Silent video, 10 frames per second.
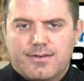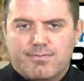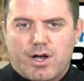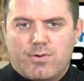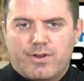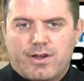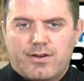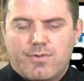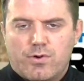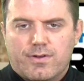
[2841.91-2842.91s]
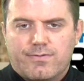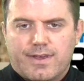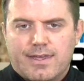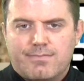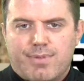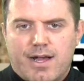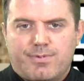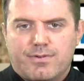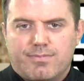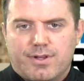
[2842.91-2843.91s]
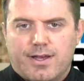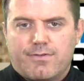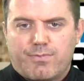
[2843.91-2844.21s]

Baldwin Automotive in Poplar Bluff.